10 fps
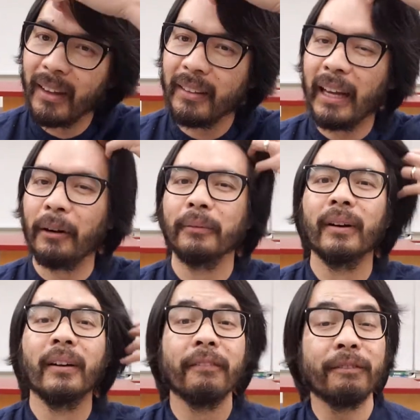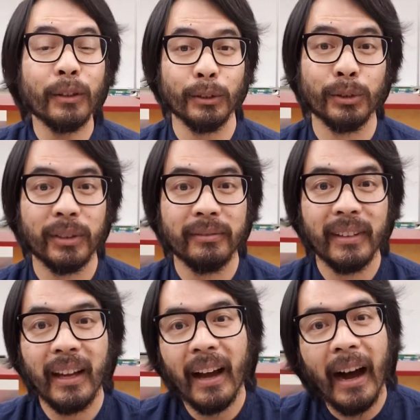Now, first,
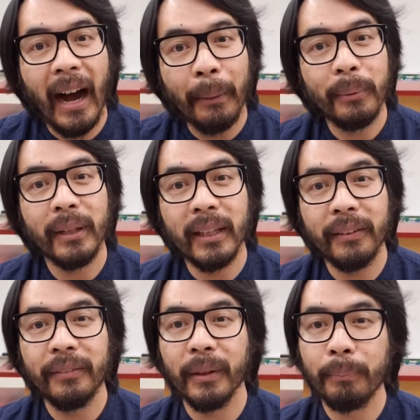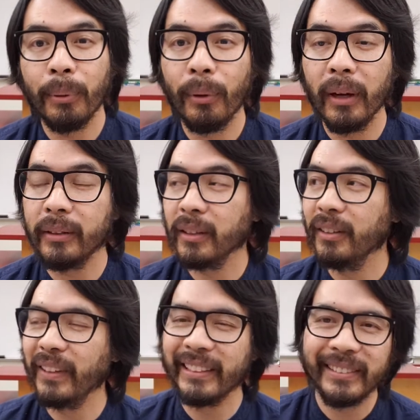I believe the point
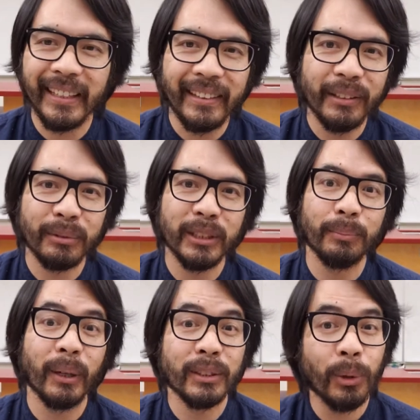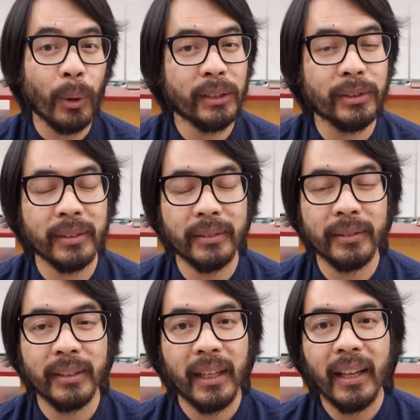of extended response
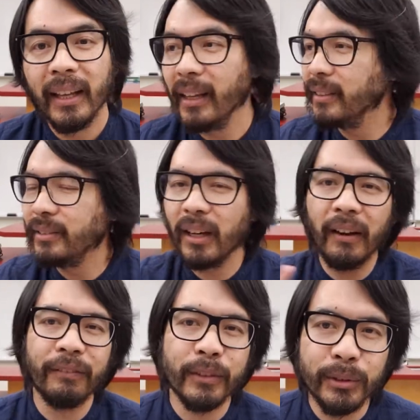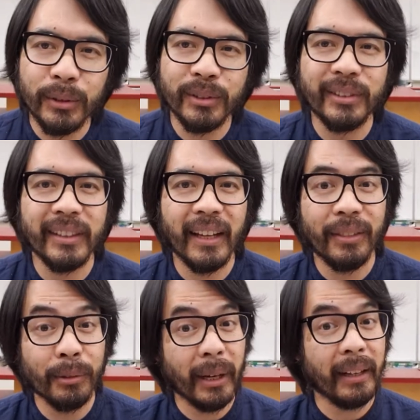questions is not for students to get
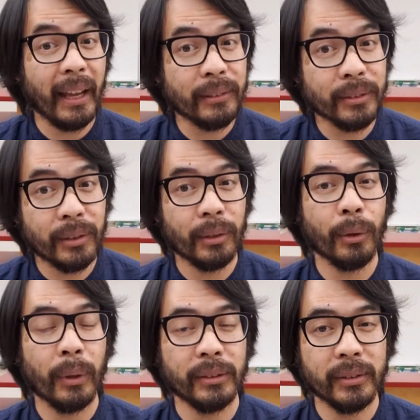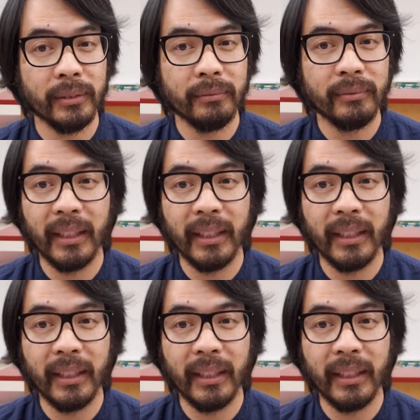the right answers to the question.